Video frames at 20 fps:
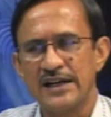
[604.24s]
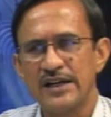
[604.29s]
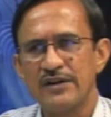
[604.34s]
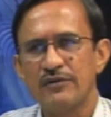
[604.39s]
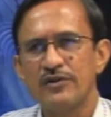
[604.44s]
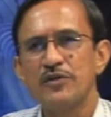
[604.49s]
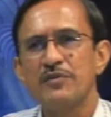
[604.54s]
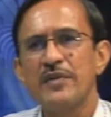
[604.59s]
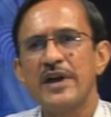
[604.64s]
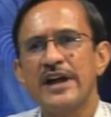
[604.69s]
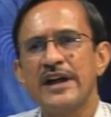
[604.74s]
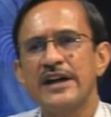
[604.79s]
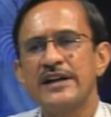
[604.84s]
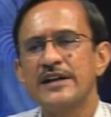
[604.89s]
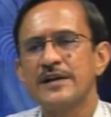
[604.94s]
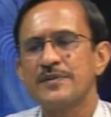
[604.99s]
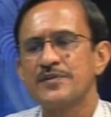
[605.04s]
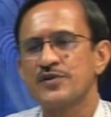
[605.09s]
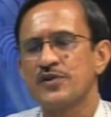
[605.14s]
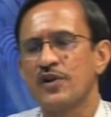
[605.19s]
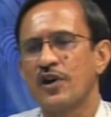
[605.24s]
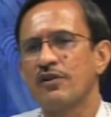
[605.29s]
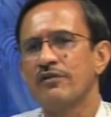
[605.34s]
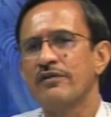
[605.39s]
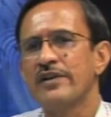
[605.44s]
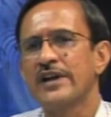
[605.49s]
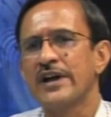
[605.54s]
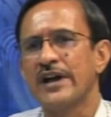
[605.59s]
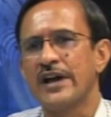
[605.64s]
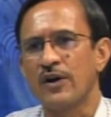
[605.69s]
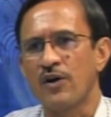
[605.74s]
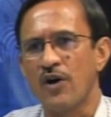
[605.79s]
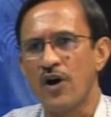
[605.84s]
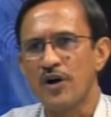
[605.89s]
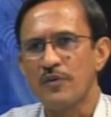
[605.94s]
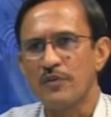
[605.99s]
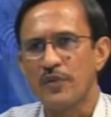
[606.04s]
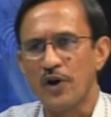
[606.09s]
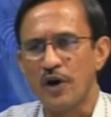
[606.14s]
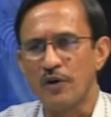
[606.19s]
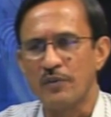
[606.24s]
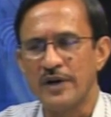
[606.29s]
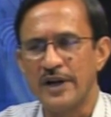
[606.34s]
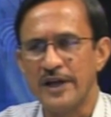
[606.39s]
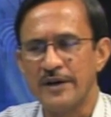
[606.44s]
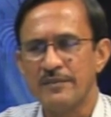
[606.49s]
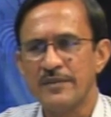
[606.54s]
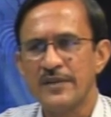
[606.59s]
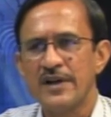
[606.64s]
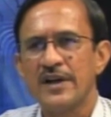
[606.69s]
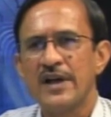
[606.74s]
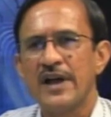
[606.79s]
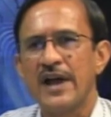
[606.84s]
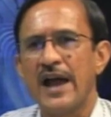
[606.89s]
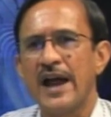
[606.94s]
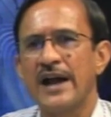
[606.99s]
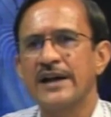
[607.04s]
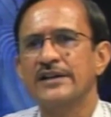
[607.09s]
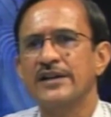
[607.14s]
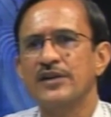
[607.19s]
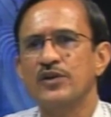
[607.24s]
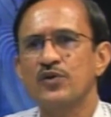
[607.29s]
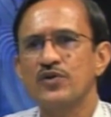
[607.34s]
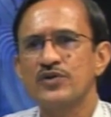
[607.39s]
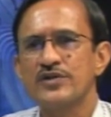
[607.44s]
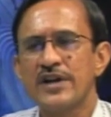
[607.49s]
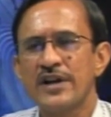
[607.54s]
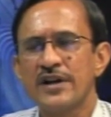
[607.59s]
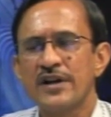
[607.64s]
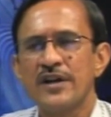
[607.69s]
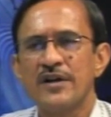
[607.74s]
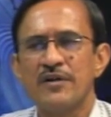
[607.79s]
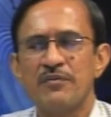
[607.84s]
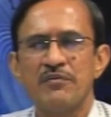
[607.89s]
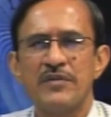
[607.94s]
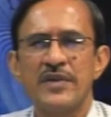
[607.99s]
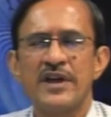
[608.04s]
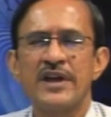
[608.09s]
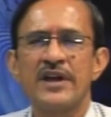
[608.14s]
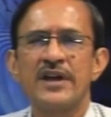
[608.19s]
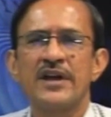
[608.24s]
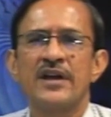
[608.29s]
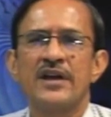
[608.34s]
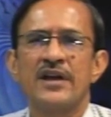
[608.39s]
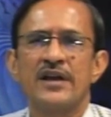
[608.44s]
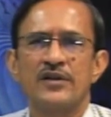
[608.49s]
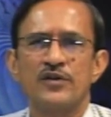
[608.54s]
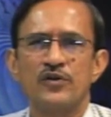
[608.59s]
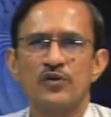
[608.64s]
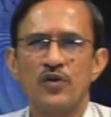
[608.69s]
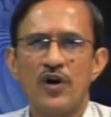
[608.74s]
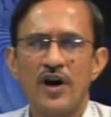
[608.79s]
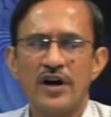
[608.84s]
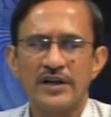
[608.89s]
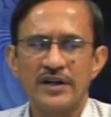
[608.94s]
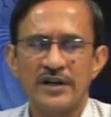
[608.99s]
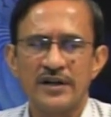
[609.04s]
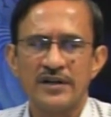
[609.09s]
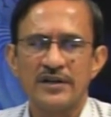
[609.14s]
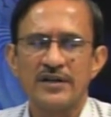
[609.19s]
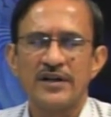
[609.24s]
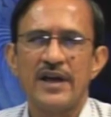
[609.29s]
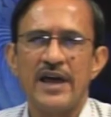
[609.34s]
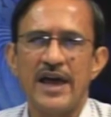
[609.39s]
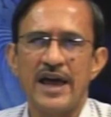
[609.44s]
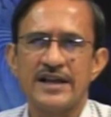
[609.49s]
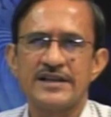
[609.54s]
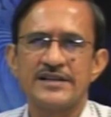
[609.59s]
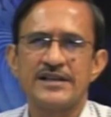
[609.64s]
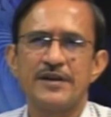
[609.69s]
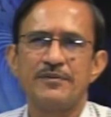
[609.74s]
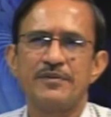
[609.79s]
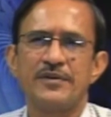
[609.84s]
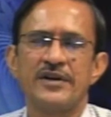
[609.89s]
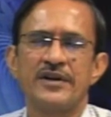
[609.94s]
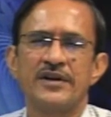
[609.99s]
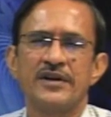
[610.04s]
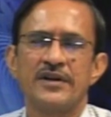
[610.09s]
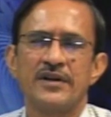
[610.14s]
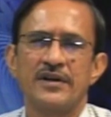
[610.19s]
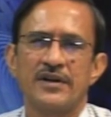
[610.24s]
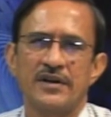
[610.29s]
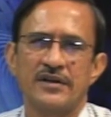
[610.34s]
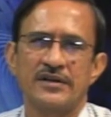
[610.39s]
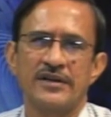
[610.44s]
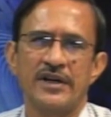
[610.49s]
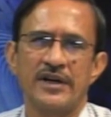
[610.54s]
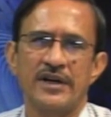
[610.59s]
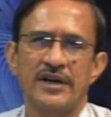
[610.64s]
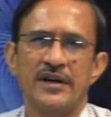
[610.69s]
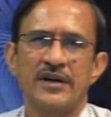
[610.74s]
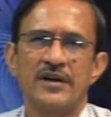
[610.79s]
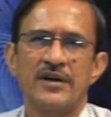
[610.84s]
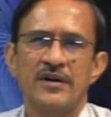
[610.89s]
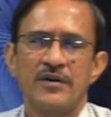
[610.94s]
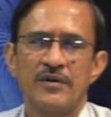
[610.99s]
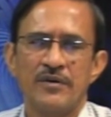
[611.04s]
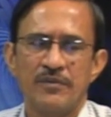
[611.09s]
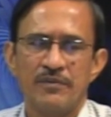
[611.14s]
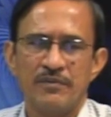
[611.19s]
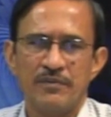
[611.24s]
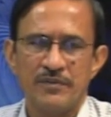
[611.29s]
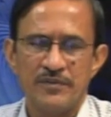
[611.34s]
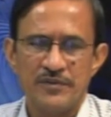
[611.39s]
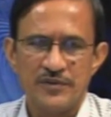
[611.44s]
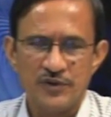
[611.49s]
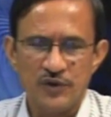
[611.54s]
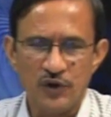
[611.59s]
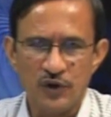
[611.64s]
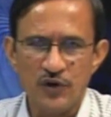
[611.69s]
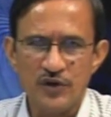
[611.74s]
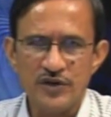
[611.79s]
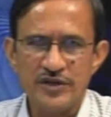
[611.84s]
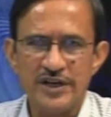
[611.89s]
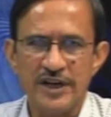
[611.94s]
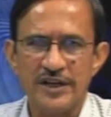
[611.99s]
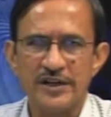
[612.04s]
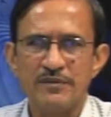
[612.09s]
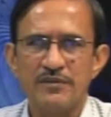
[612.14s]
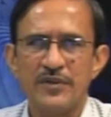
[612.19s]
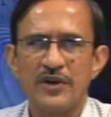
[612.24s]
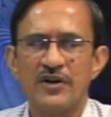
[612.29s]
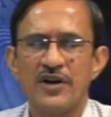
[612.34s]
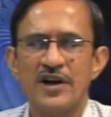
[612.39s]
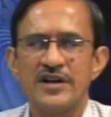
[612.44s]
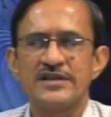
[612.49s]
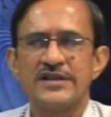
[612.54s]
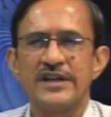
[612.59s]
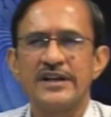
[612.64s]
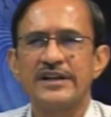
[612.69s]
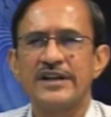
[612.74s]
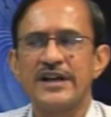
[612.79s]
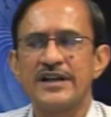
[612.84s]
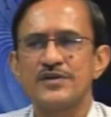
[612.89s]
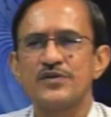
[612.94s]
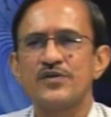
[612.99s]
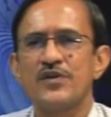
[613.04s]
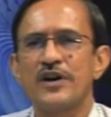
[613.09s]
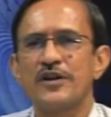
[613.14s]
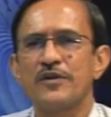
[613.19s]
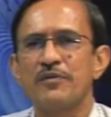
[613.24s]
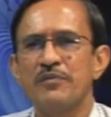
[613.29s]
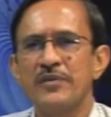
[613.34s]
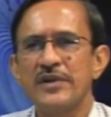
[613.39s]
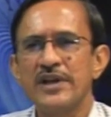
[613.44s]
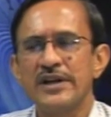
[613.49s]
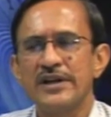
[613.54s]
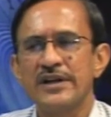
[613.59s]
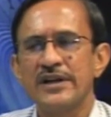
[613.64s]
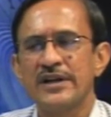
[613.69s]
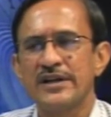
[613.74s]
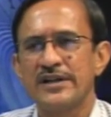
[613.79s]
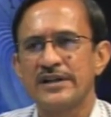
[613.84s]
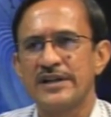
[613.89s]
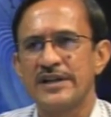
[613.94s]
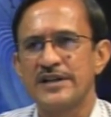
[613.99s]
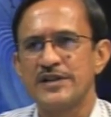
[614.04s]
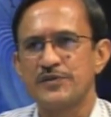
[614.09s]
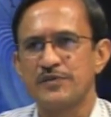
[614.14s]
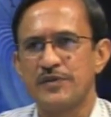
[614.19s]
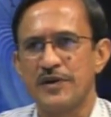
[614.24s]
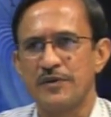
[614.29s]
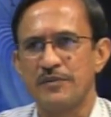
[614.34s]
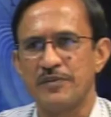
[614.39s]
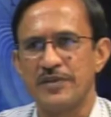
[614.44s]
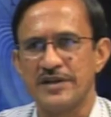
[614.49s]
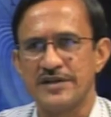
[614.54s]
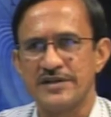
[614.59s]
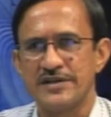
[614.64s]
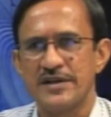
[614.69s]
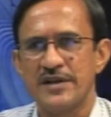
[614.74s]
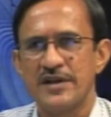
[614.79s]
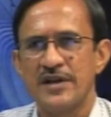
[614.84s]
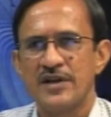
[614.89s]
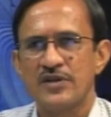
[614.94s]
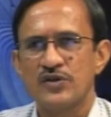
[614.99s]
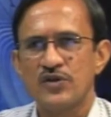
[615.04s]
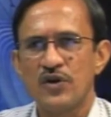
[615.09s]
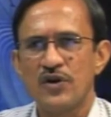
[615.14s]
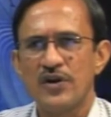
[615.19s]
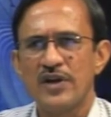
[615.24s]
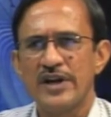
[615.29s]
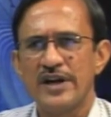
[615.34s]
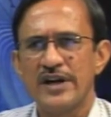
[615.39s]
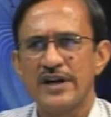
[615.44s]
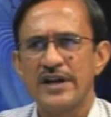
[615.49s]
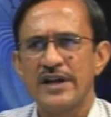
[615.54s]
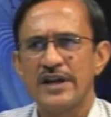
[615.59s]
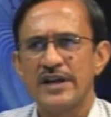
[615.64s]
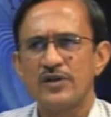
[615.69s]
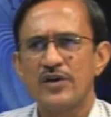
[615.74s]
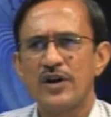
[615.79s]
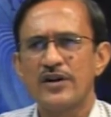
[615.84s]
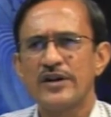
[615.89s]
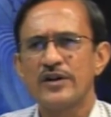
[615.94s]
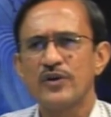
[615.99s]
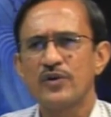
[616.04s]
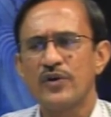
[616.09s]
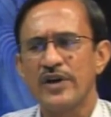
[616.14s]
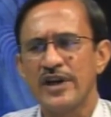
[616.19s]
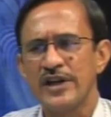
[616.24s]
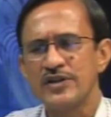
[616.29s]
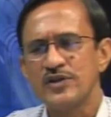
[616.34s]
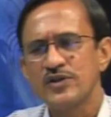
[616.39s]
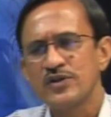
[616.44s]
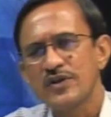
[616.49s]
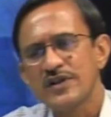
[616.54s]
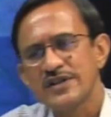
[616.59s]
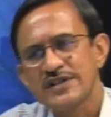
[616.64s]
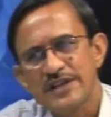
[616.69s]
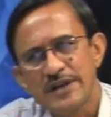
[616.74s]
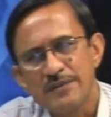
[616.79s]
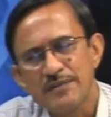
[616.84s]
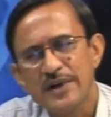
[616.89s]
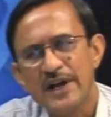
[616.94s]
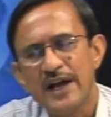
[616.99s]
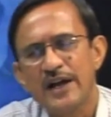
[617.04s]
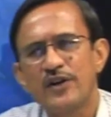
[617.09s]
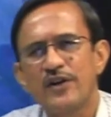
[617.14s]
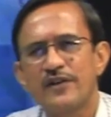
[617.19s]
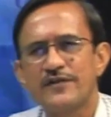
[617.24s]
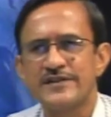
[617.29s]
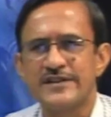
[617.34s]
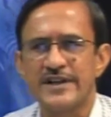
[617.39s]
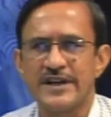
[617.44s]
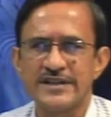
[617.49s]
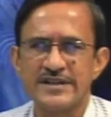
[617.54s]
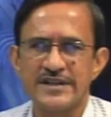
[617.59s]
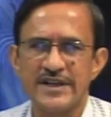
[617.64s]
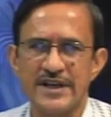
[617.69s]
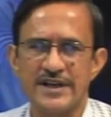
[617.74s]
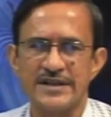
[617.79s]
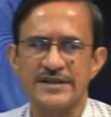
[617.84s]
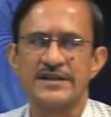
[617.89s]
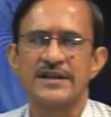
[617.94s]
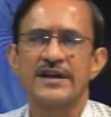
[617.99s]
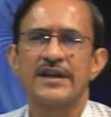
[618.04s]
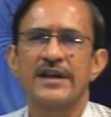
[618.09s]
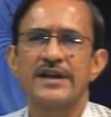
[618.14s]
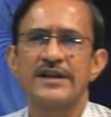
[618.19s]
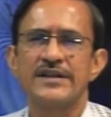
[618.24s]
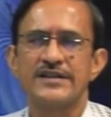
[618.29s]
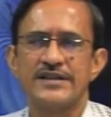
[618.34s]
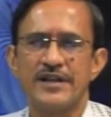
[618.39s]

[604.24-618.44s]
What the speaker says: We may end up solving a wrong problem and the user may not accept the solution because it does not meet his purpose. So, in order to ensure some kind of success in